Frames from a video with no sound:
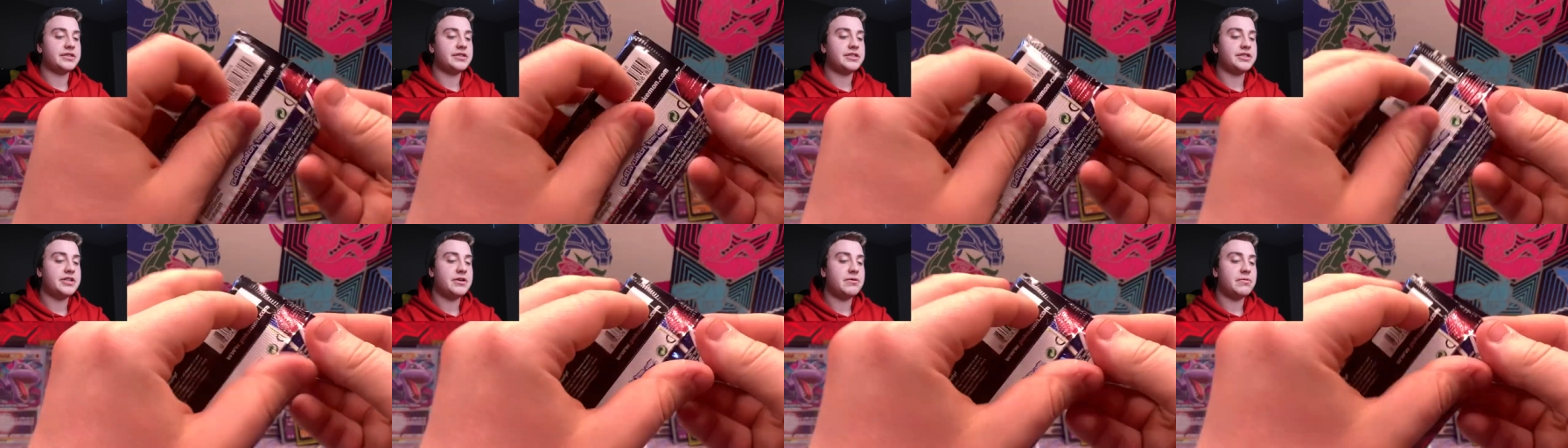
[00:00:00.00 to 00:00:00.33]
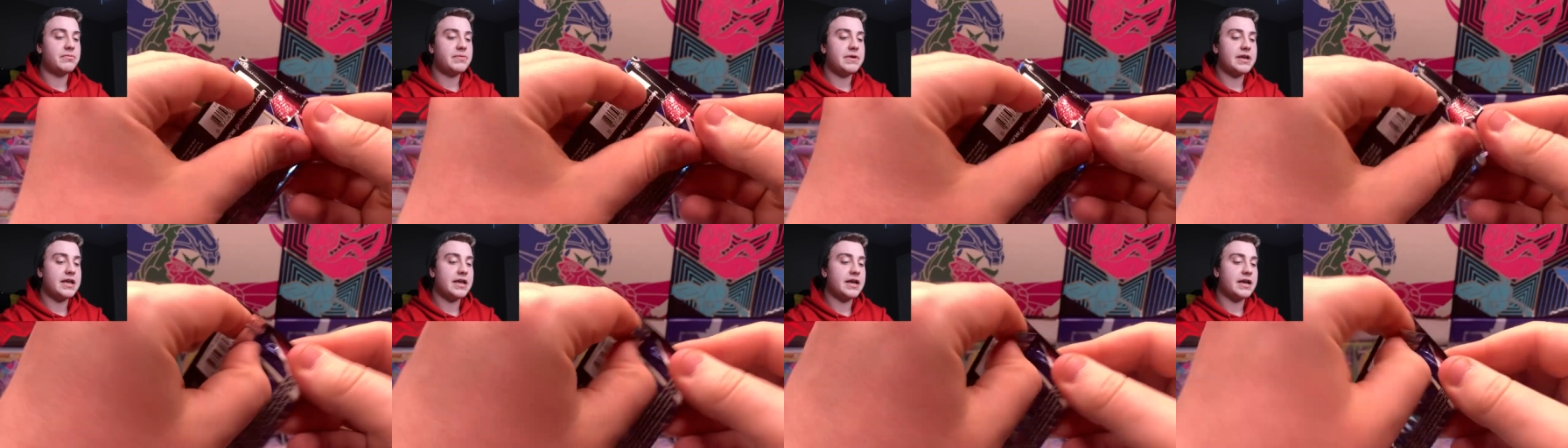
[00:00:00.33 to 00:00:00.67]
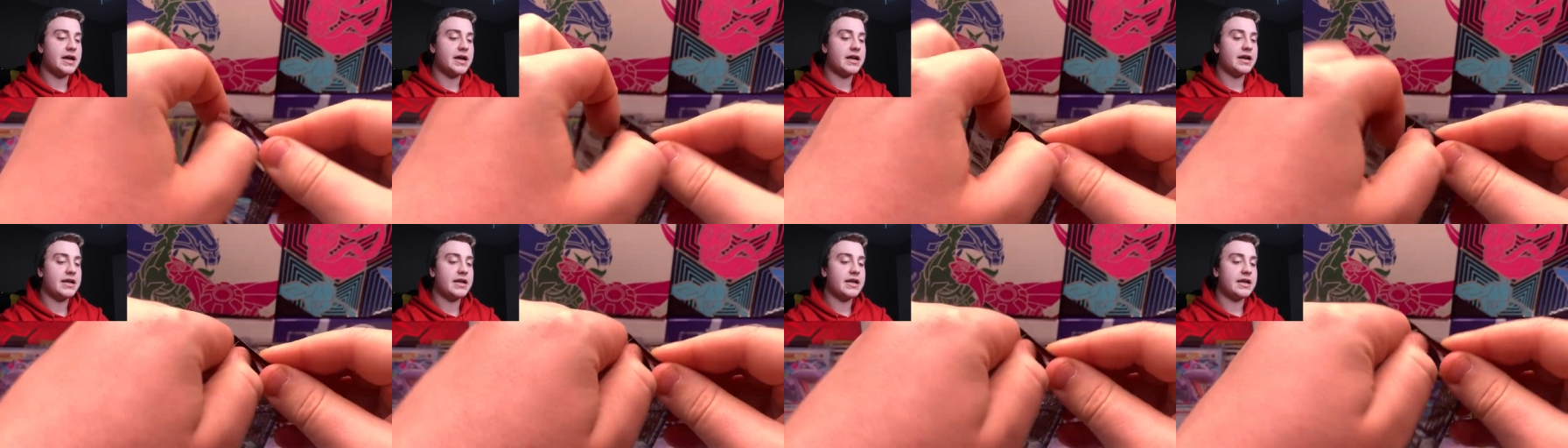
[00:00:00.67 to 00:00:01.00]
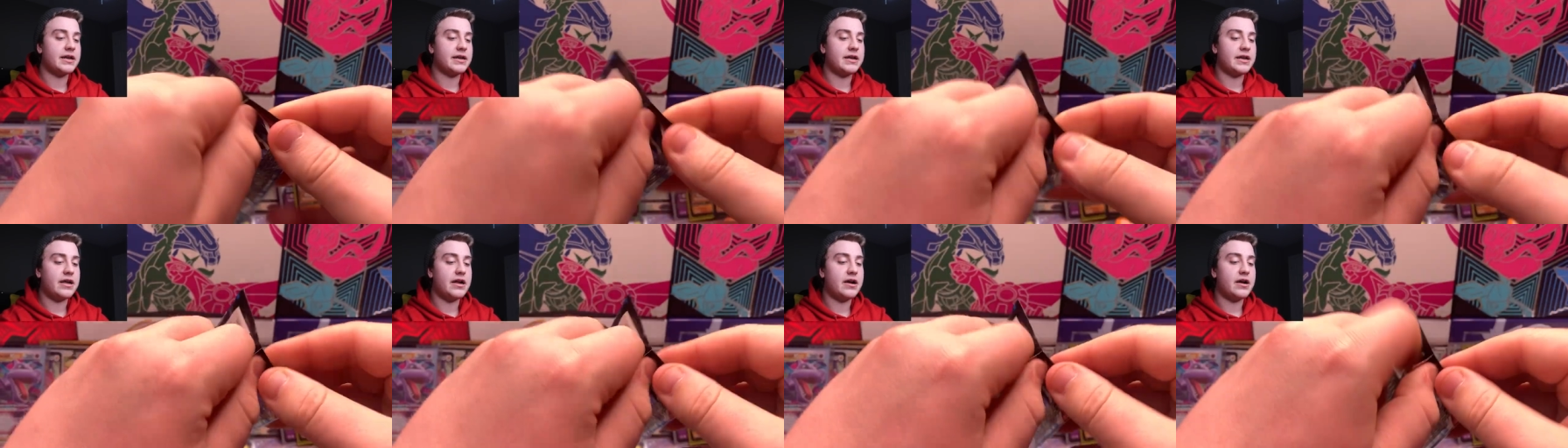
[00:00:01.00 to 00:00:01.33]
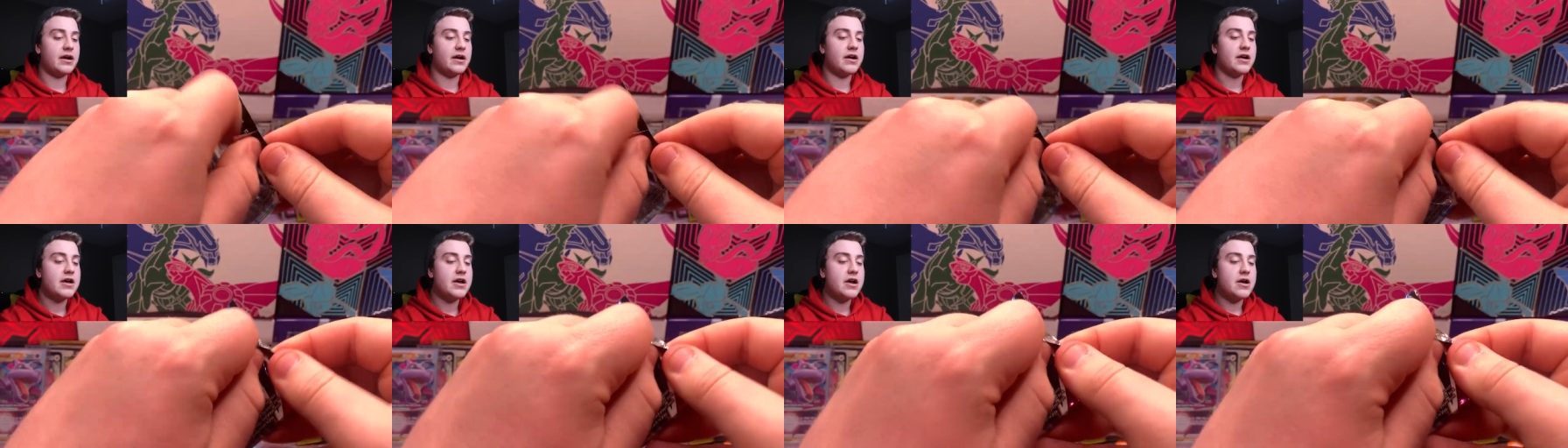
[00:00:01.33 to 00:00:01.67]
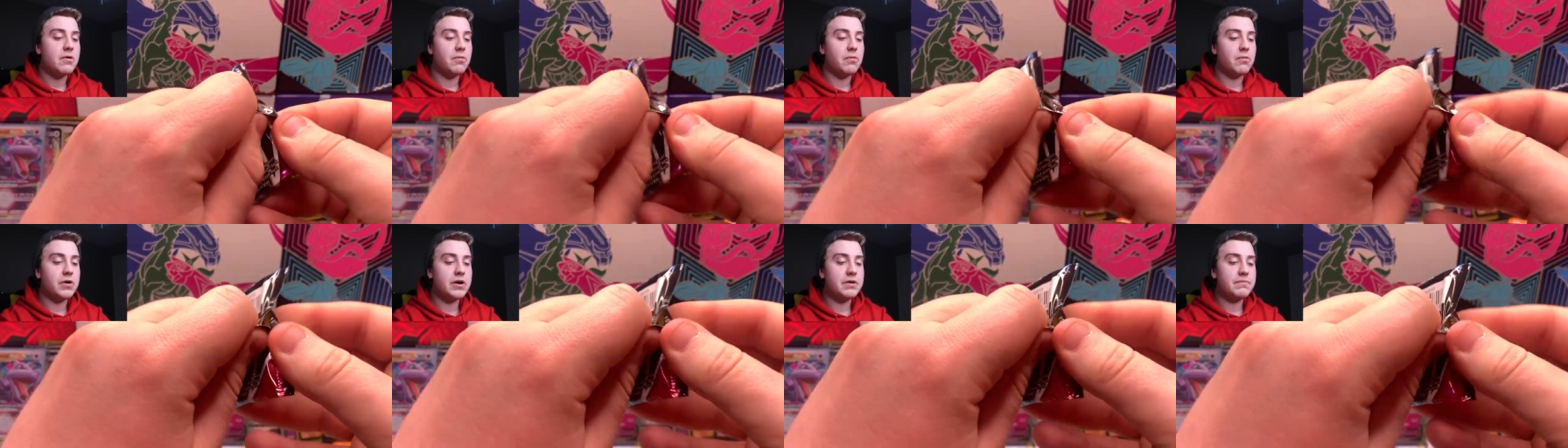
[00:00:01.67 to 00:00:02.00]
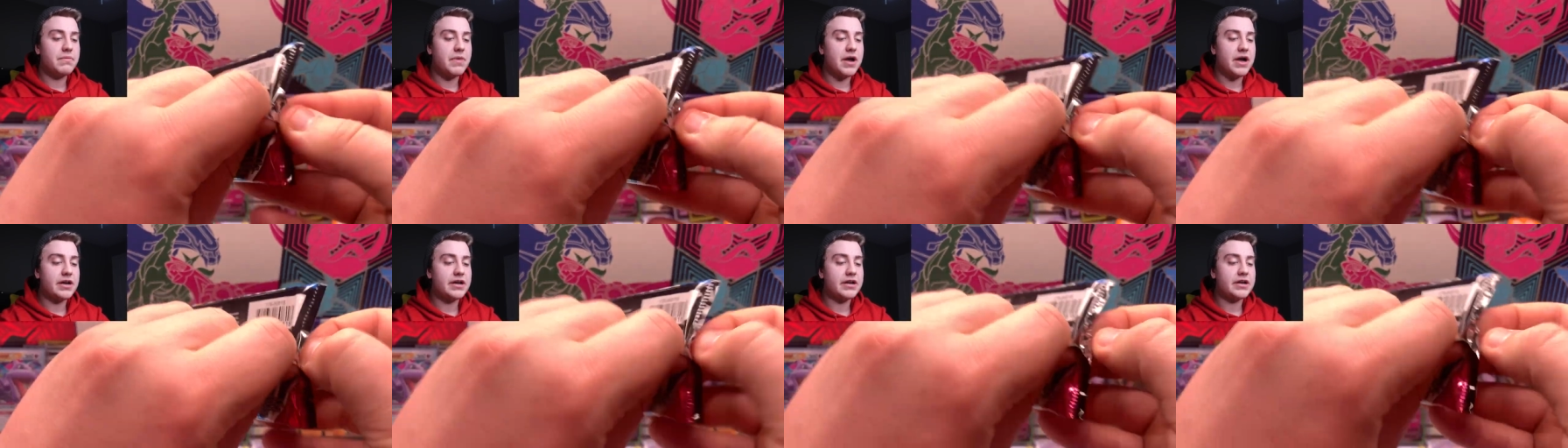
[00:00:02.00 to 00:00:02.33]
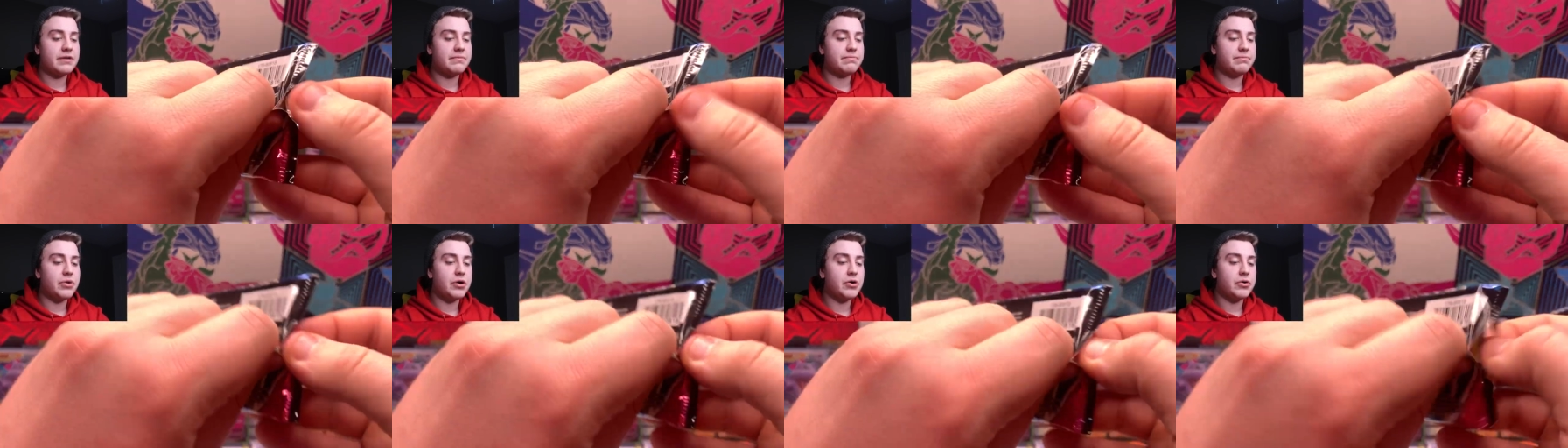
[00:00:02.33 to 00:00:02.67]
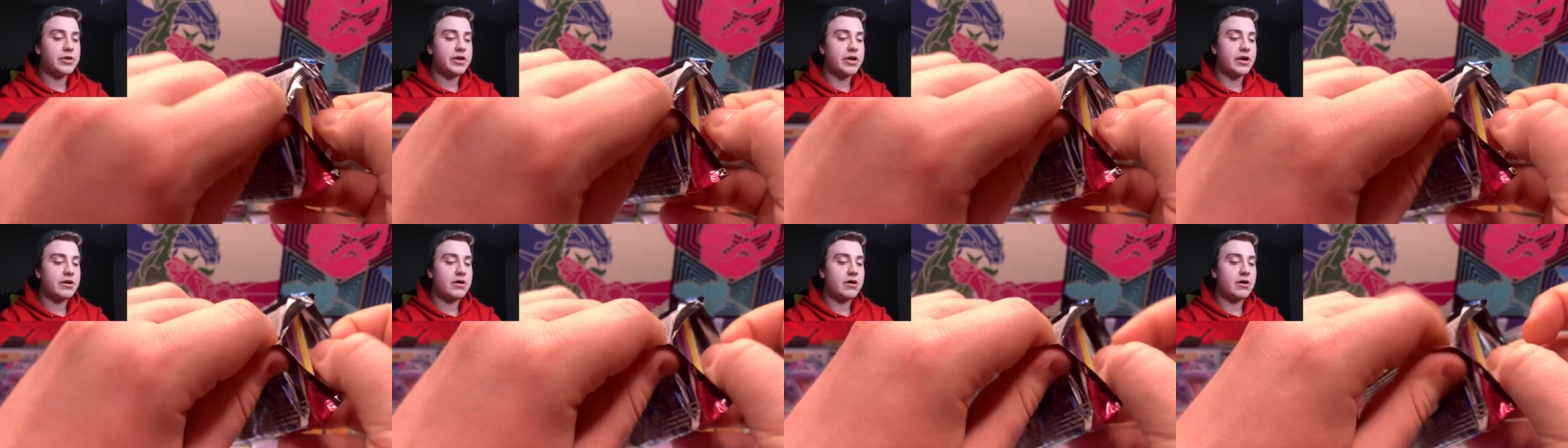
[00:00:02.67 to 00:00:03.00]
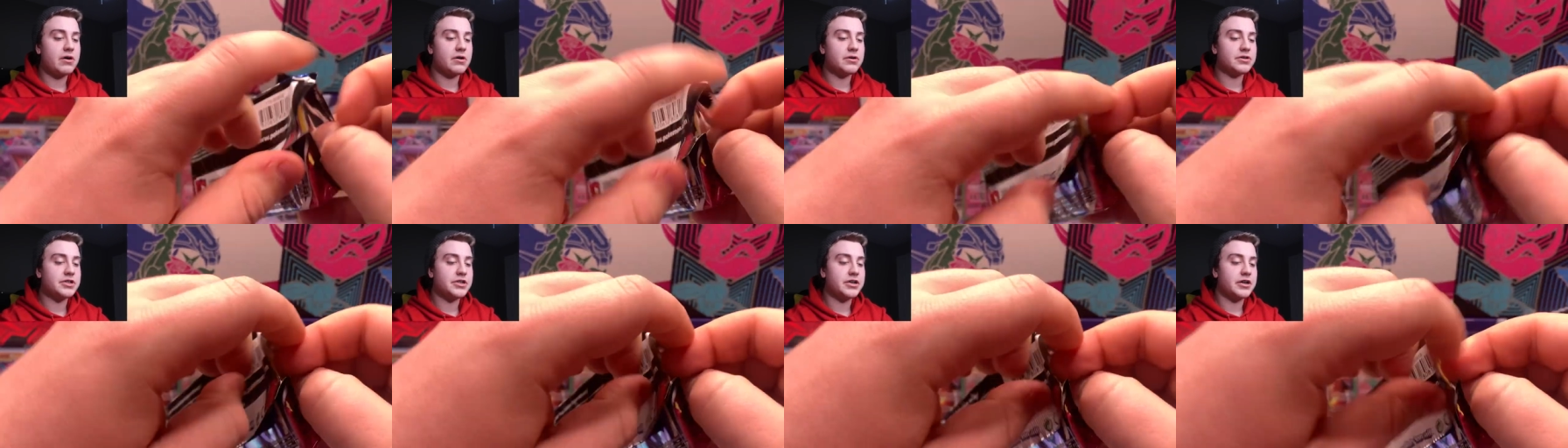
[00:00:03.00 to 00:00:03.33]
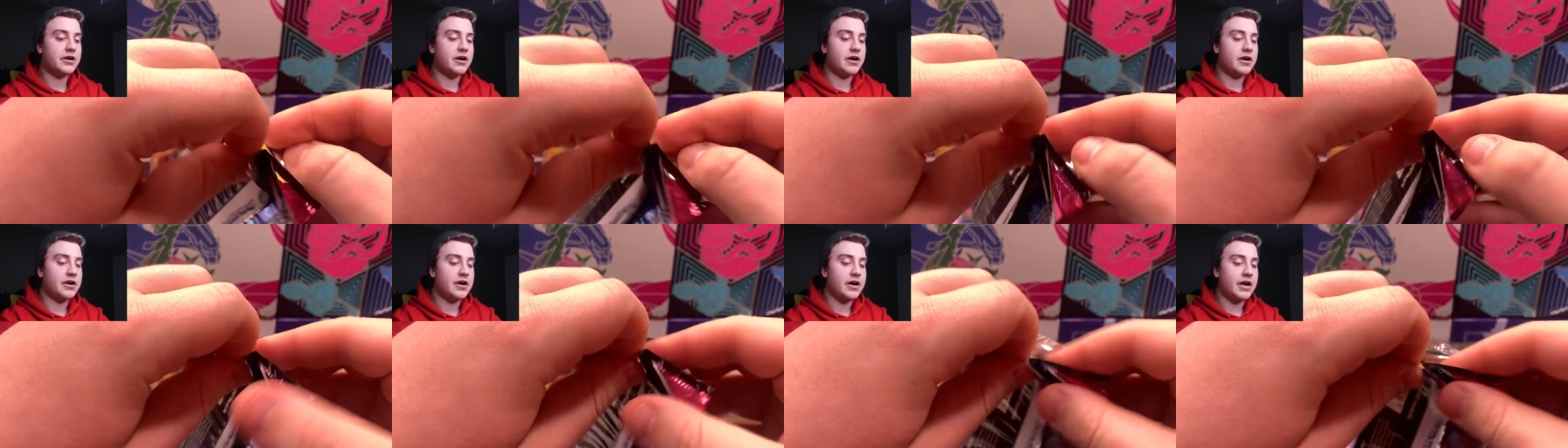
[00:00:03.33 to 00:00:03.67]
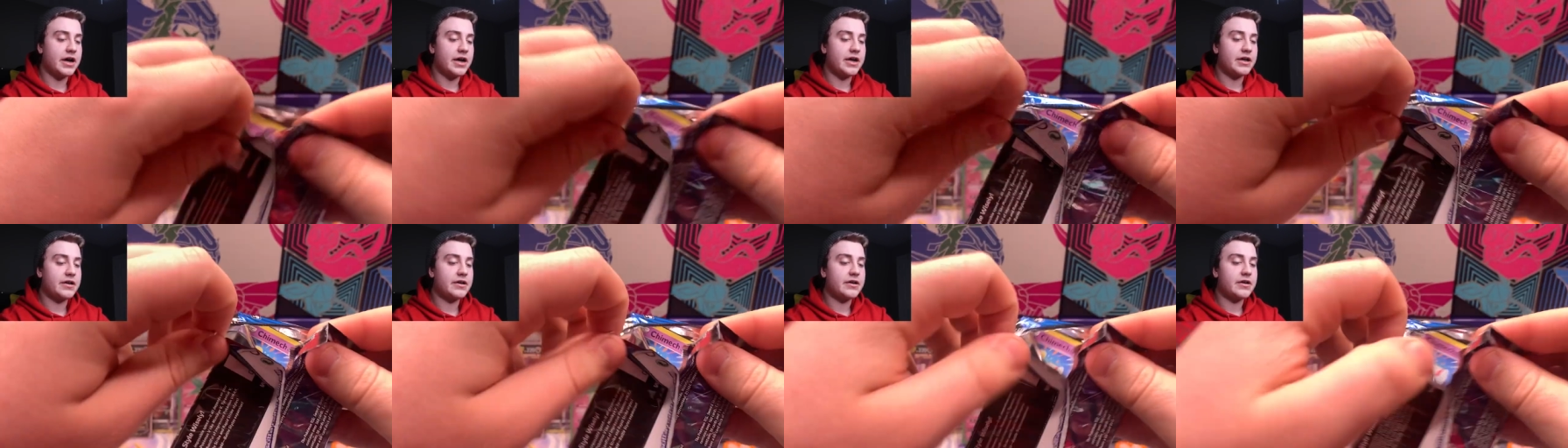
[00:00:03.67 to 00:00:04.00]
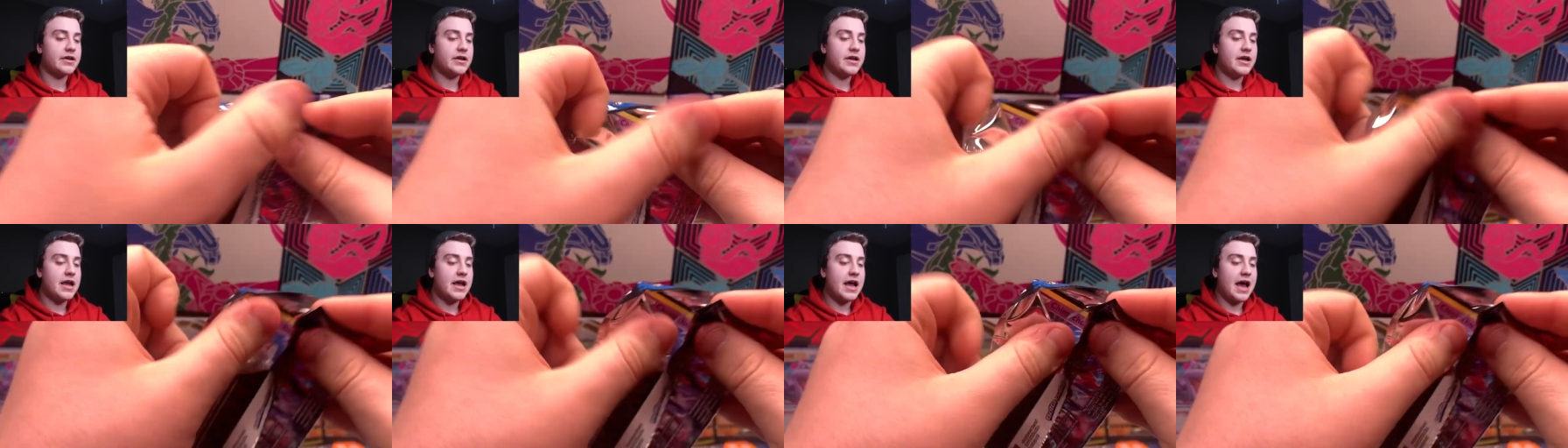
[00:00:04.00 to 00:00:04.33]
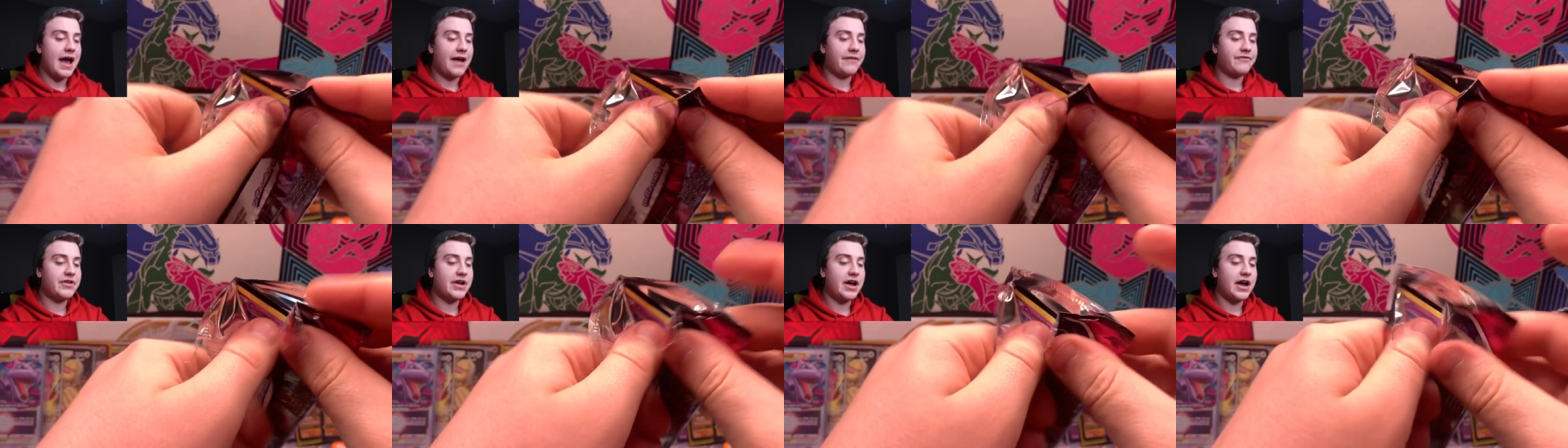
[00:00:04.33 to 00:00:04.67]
and see what we can kind of get in here. Wouldn't mind an Empoleon alternate art. I have